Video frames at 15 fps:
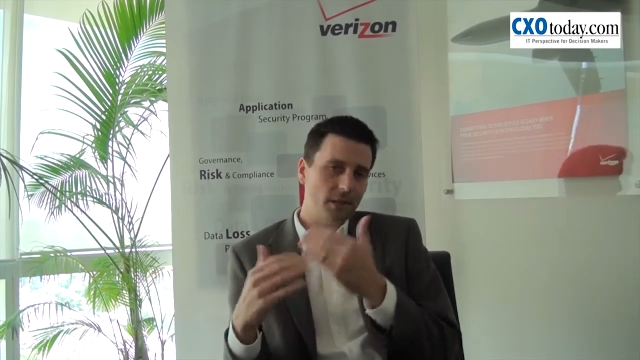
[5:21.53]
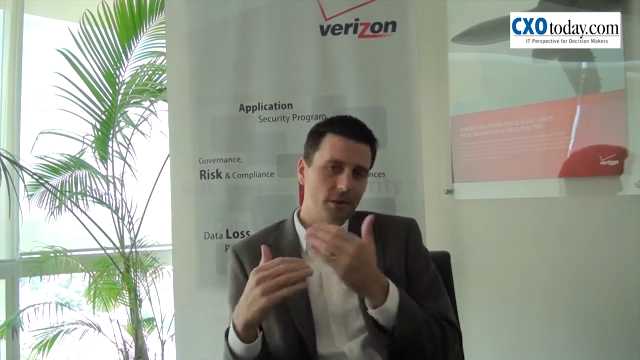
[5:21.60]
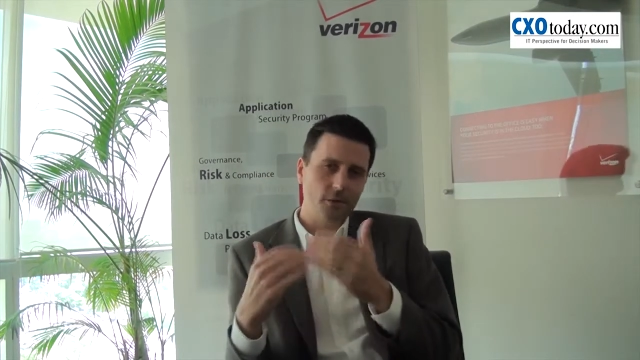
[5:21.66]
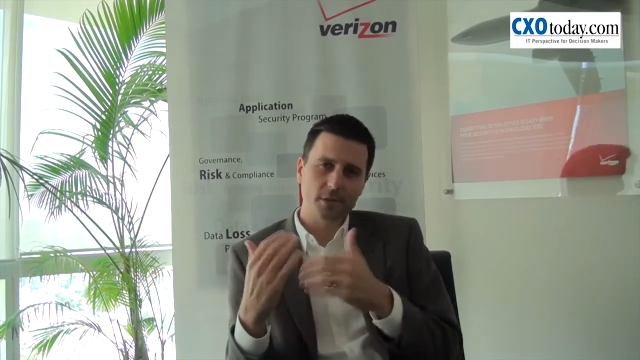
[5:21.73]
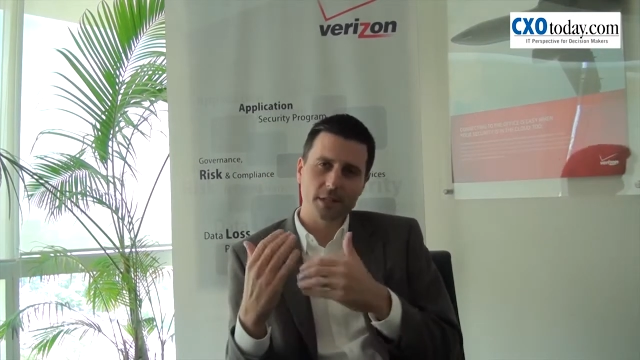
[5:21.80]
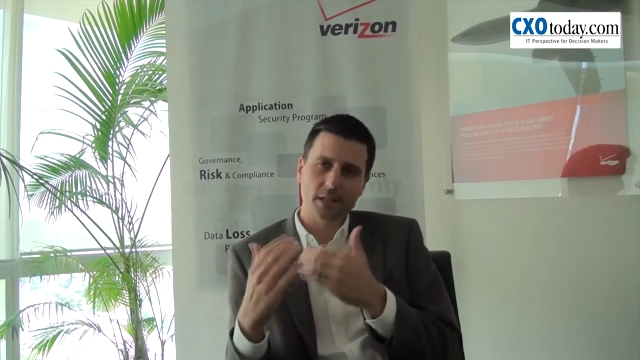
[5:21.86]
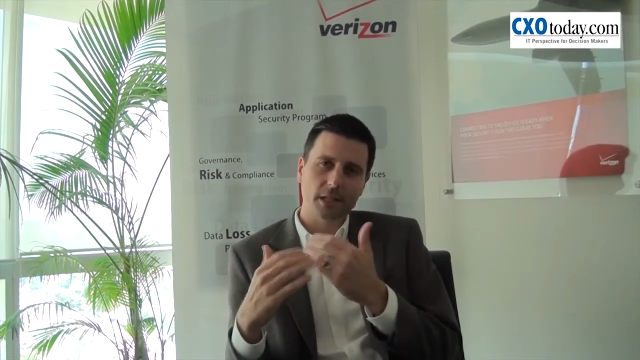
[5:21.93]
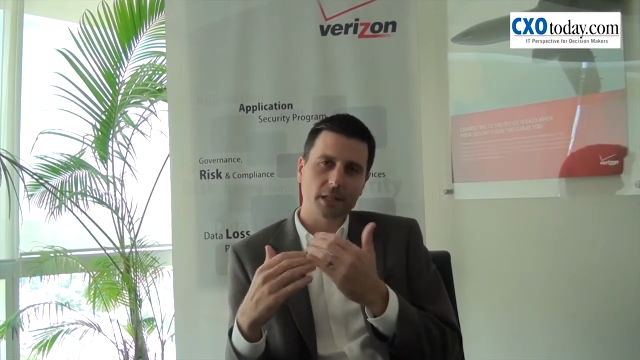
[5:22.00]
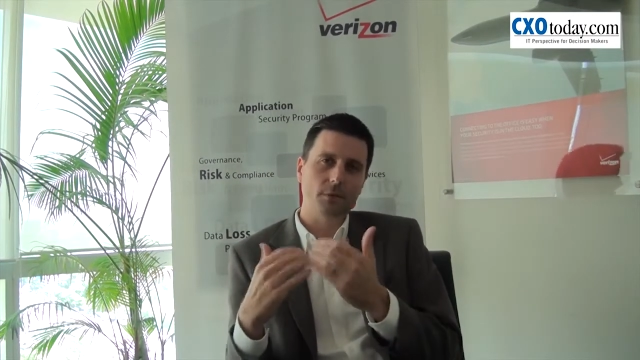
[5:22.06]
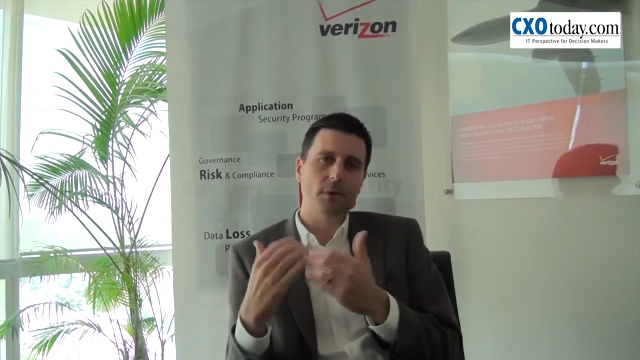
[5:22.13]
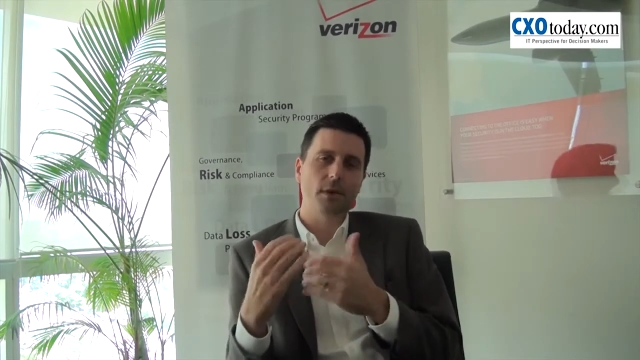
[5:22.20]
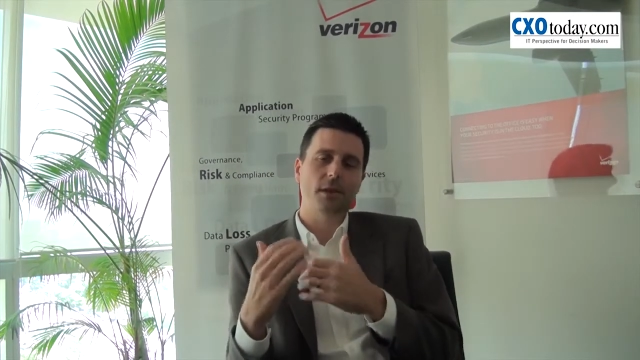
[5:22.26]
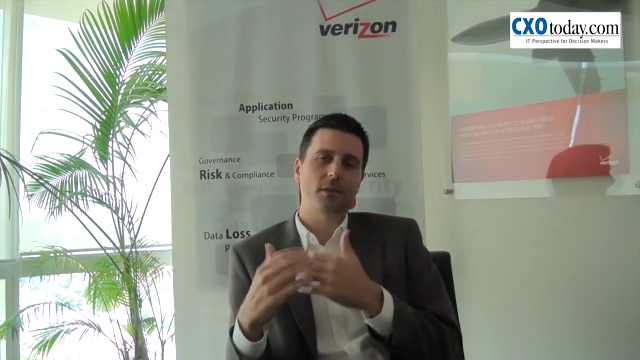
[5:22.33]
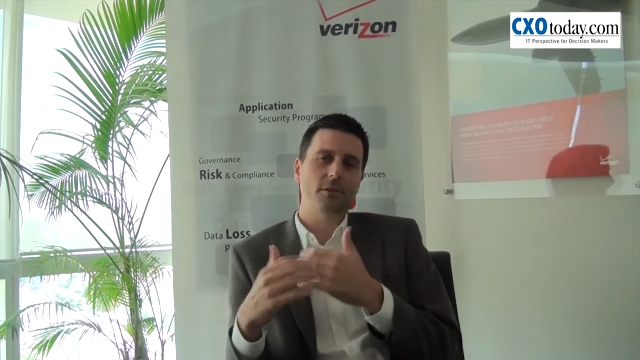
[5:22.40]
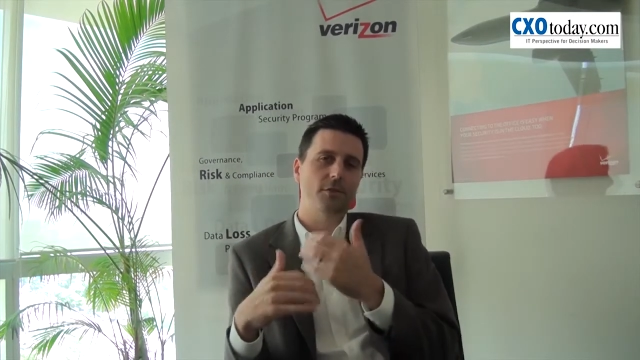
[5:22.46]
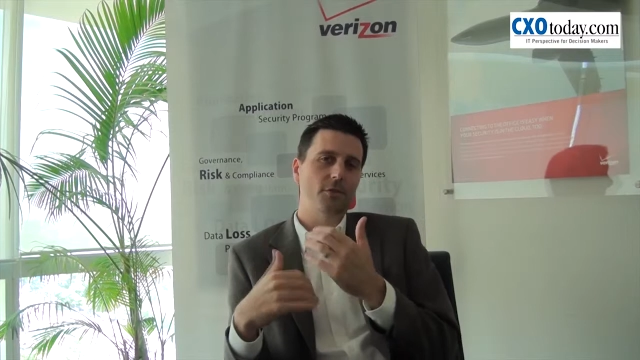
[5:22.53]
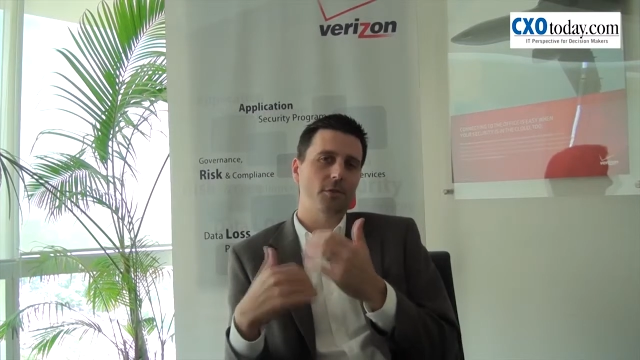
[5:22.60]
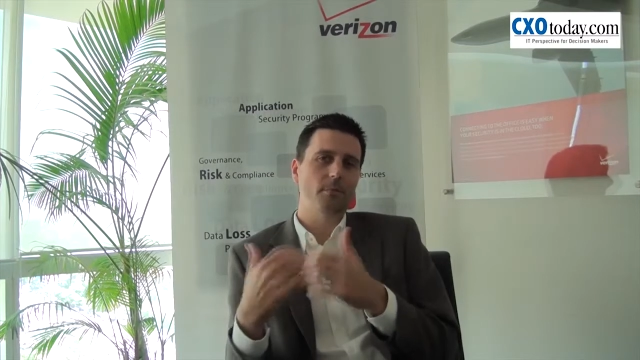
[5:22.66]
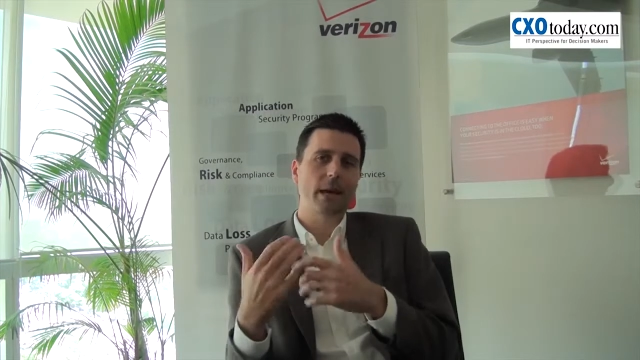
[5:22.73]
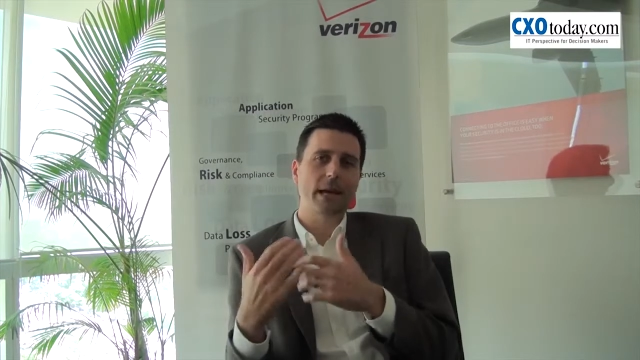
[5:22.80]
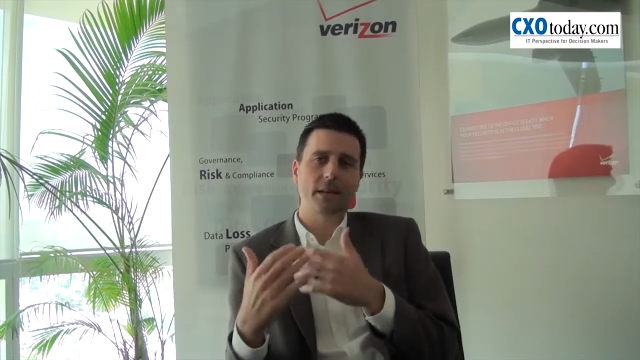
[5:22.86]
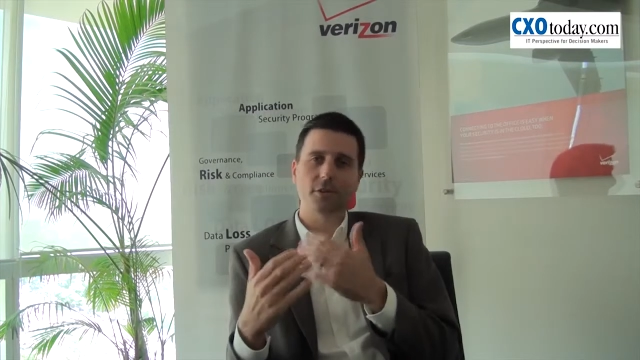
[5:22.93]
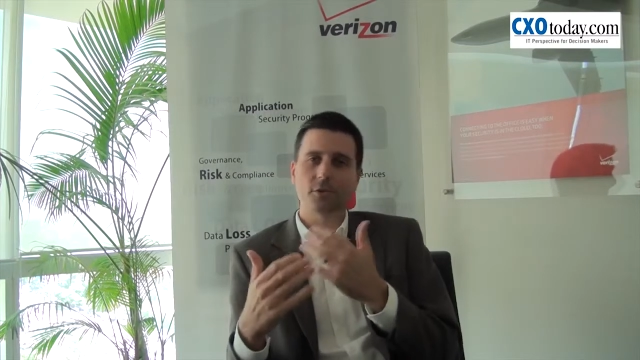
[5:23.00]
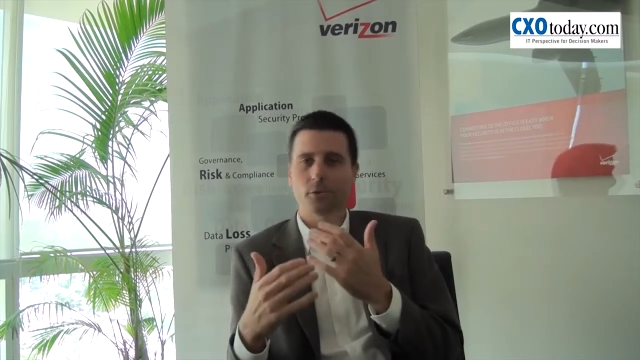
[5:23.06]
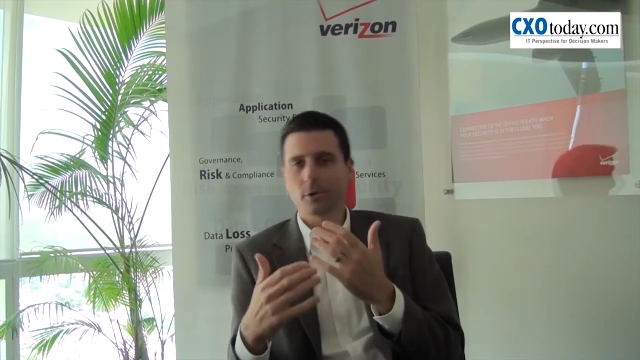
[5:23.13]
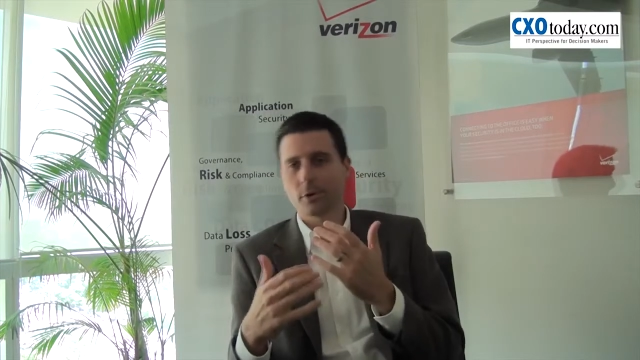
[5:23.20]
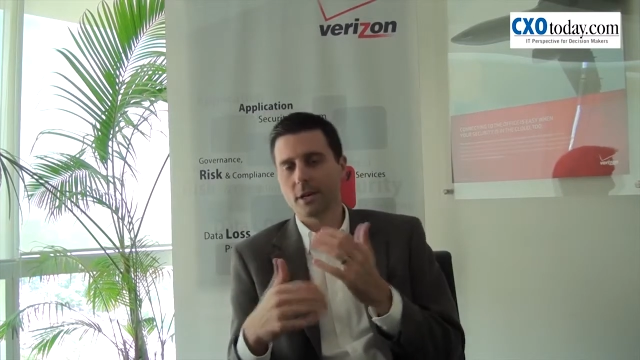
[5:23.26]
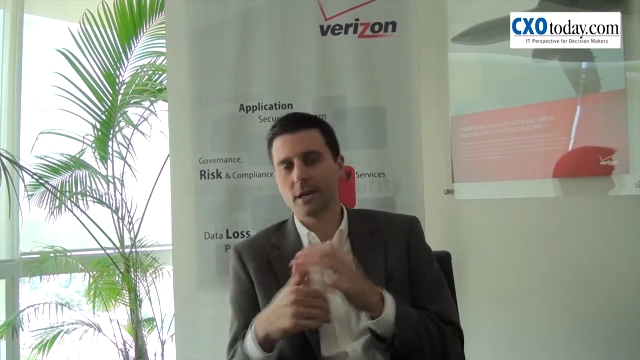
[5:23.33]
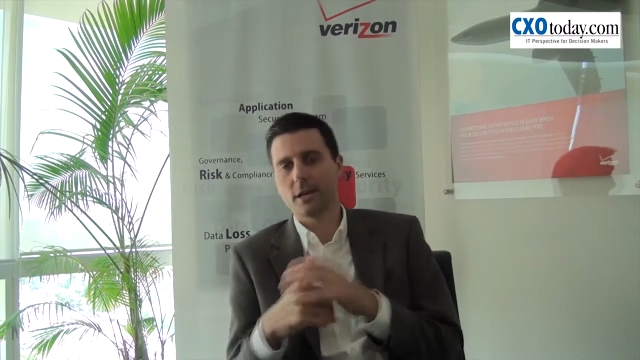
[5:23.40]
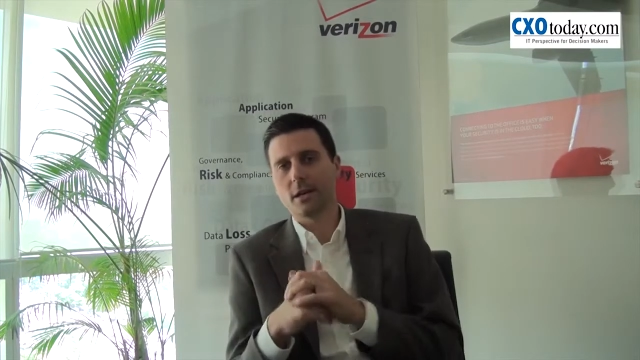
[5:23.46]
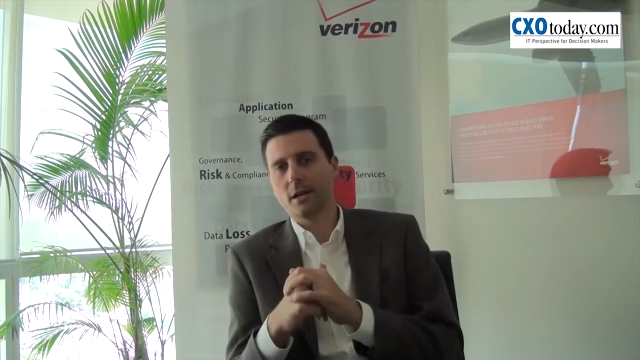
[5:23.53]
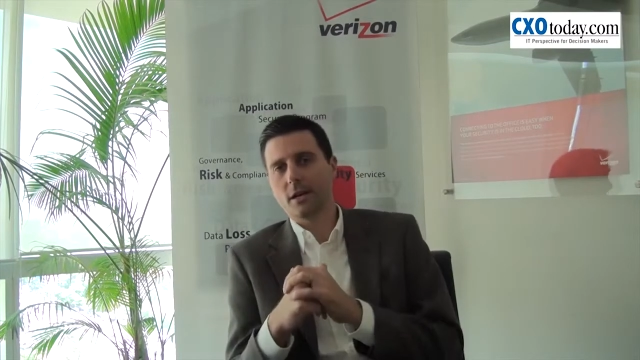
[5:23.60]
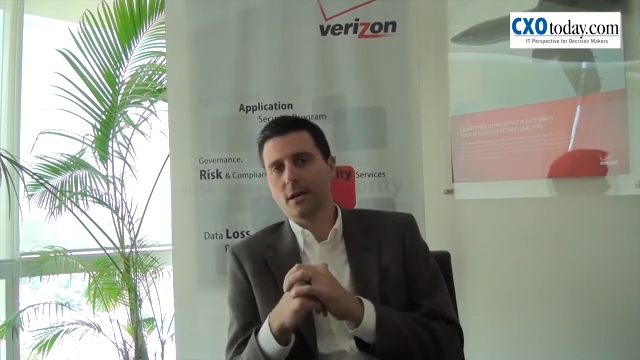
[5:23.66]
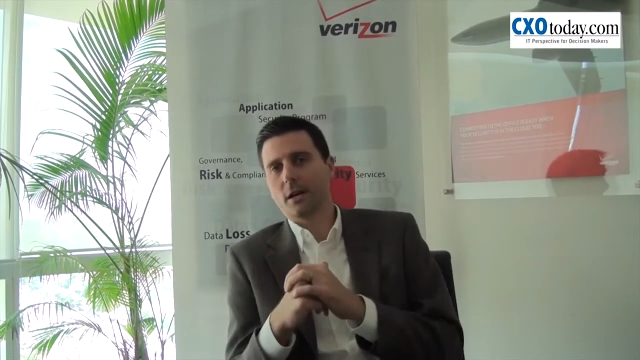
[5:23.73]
and they're dealing with should mandatory